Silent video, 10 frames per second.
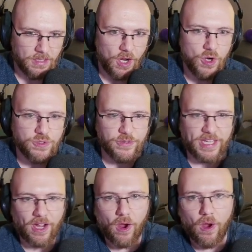Oh, do
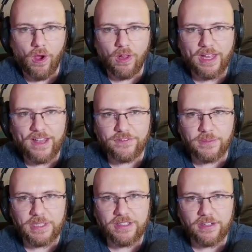they all have to
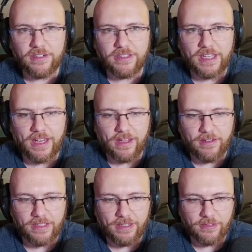be here?
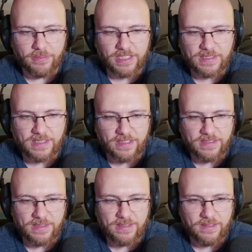That would make
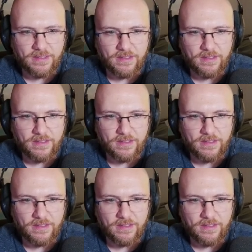sense.